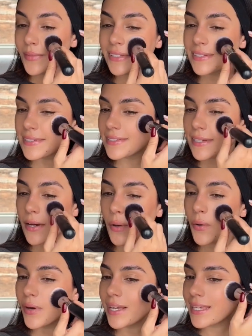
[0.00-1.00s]

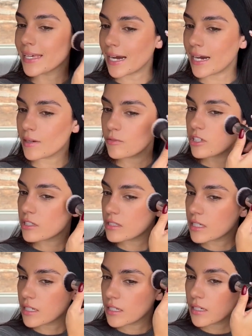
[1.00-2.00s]
So yeah, I'm just
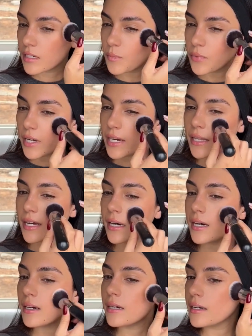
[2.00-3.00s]
gonna apply
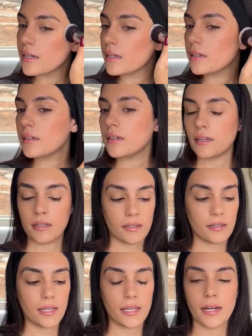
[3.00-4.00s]
that,
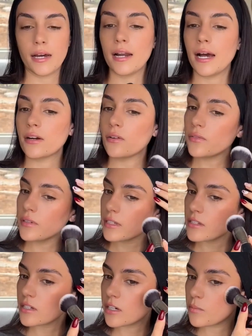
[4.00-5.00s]
and I don't really
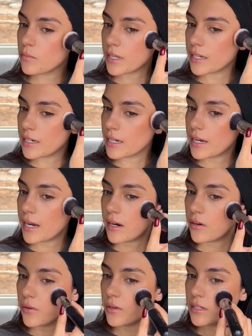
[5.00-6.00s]
start blending
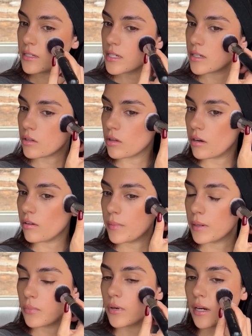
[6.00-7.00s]
out until all my
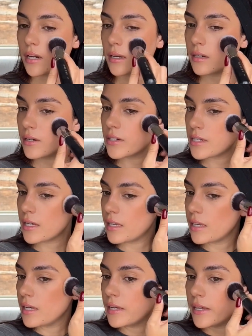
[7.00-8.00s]
product
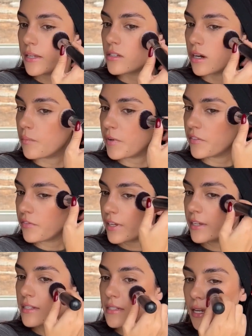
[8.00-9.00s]
is on my
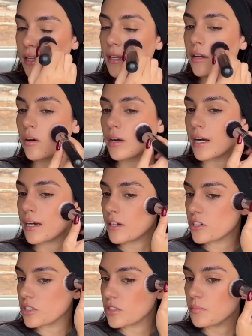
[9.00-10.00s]
face, and then I'll kind of
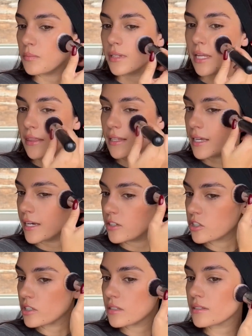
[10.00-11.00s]
just blend the
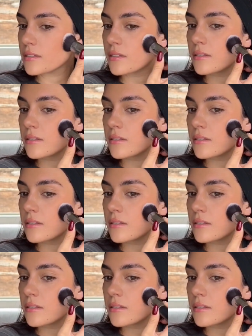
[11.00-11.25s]
edges.